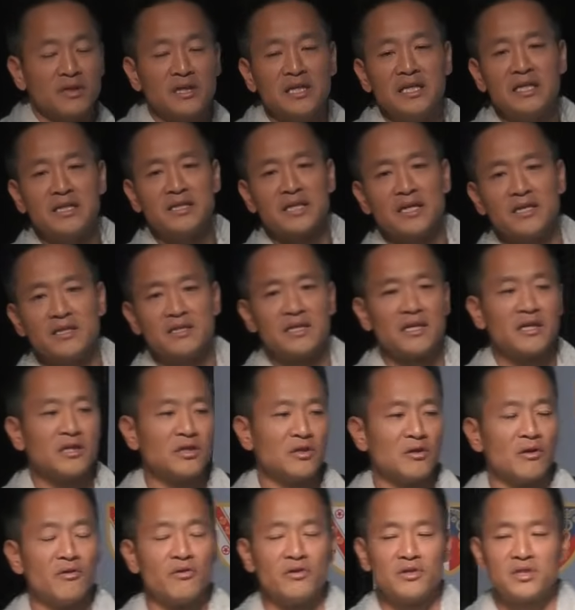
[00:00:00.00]
He says that
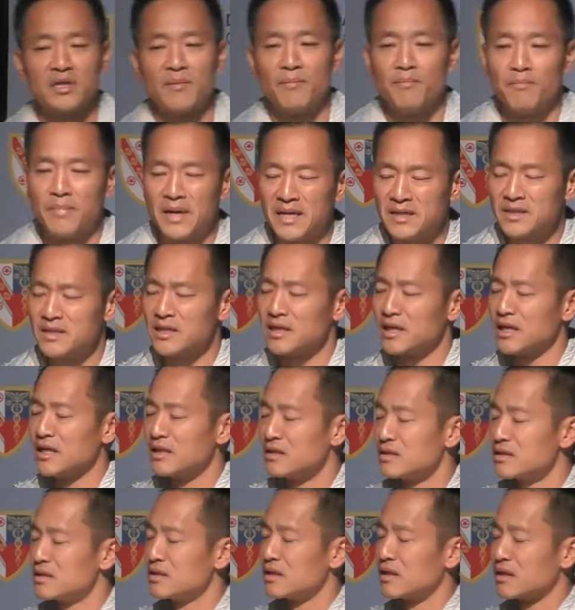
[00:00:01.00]
you know, there's some basic
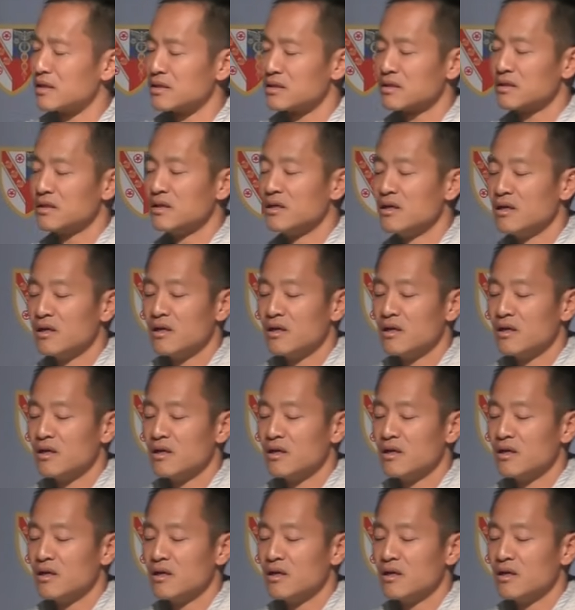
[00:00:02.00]
instincts